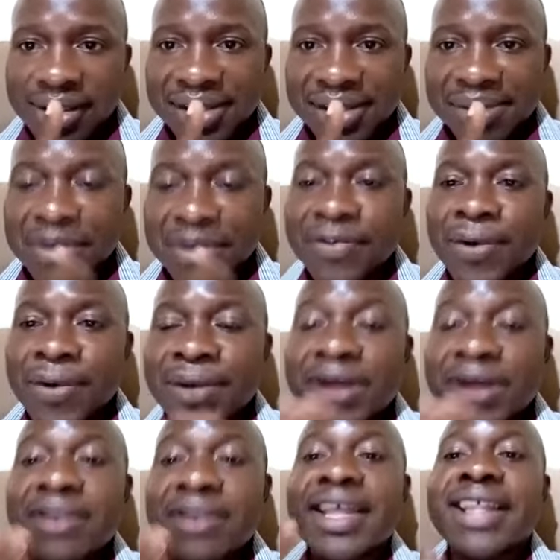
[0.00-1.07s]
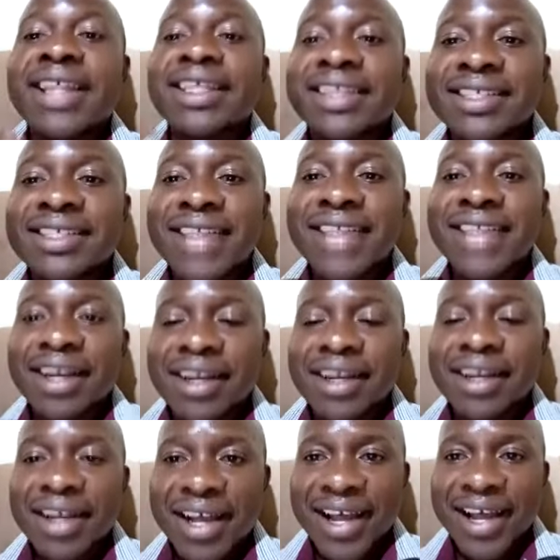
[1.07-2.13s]
Before the other things
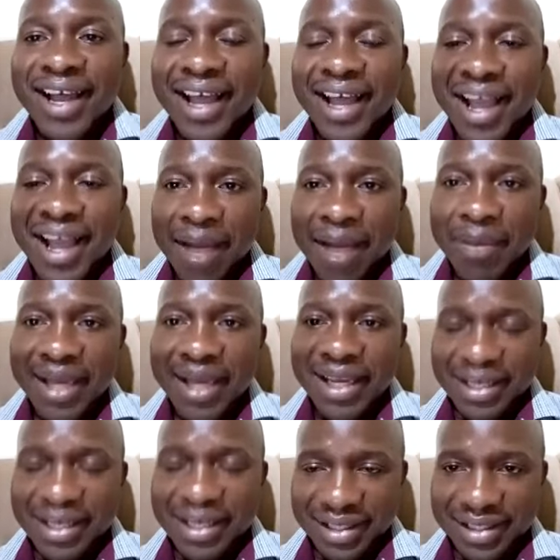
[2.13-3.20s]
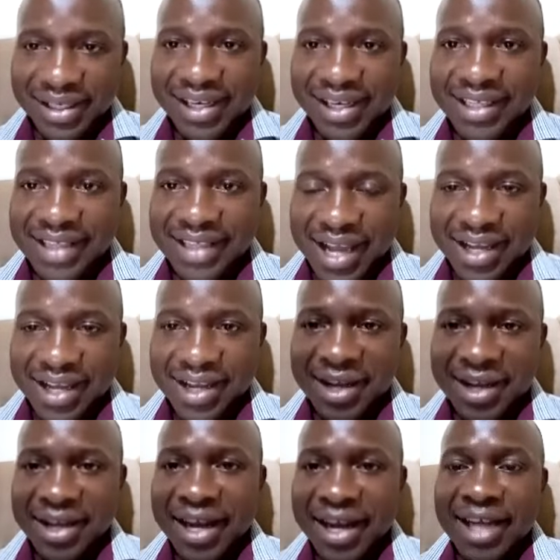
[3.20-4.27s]
are coming in later.
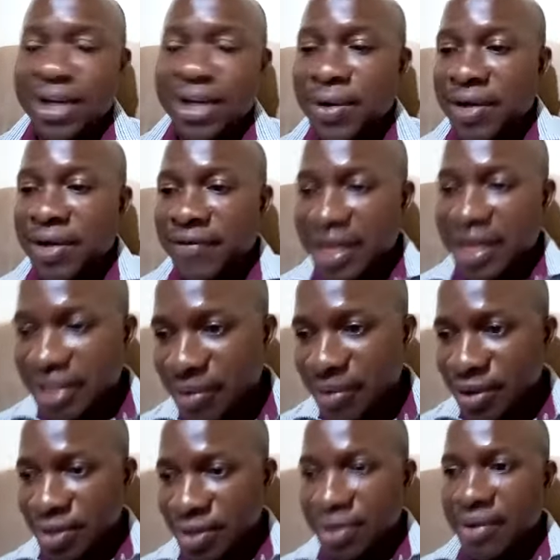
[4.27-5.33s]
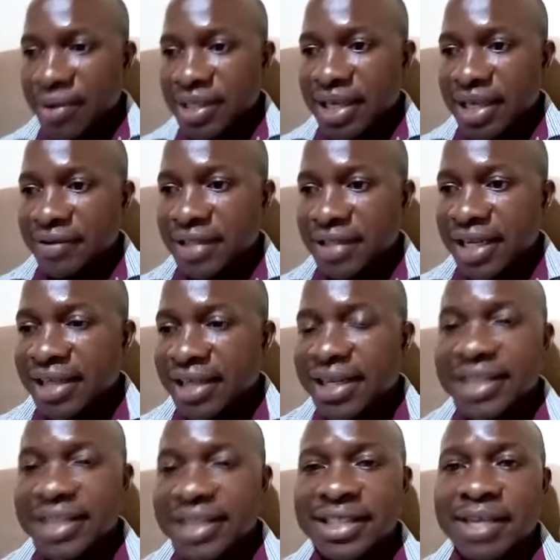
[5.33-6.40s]
Like now you have learned about autonomous lifestyle.
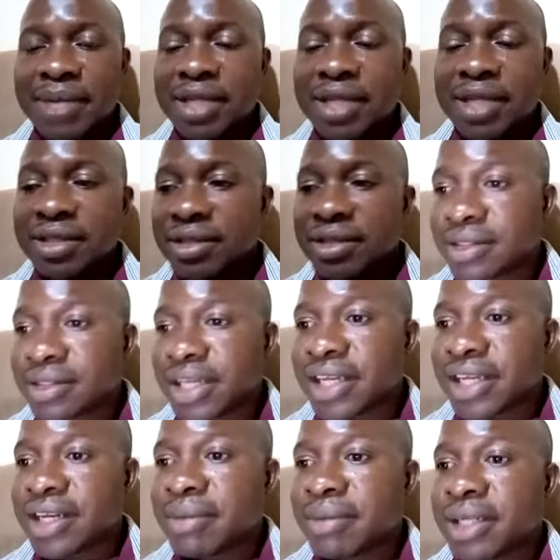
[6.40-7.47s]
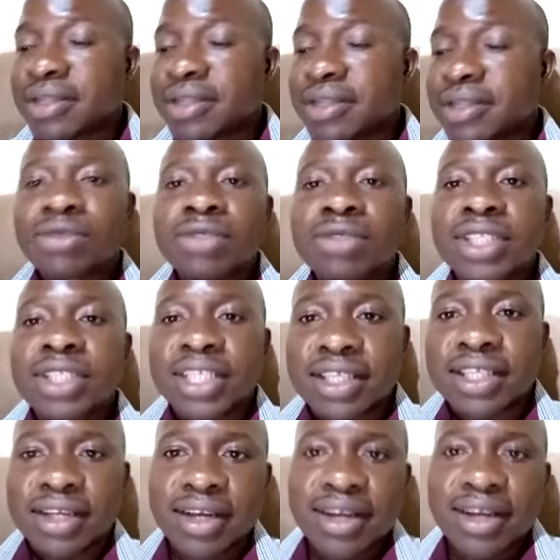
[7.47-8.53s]
That's number 2, 3.
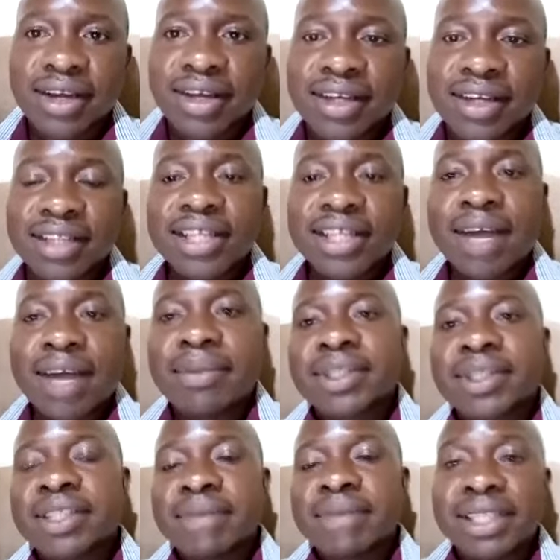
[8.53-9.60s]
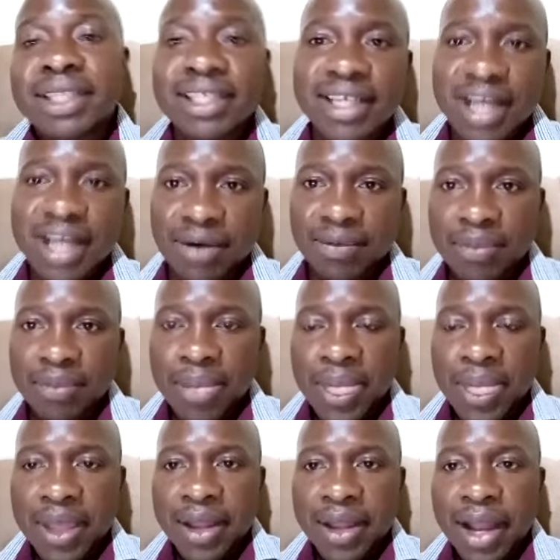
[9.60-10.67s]
It has come as number 3 now.
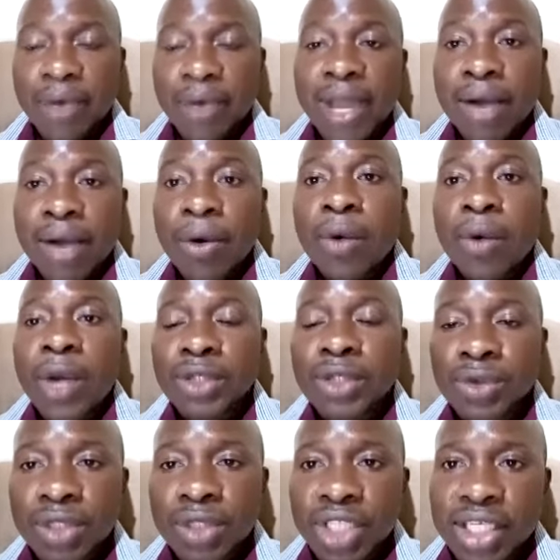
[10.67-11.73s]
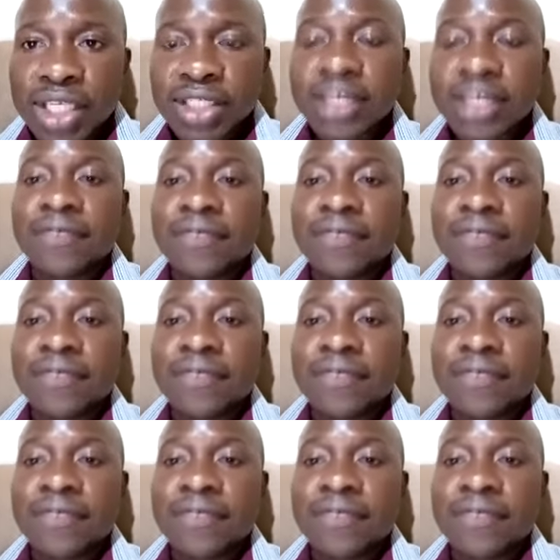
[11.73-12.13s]
And we want to change. If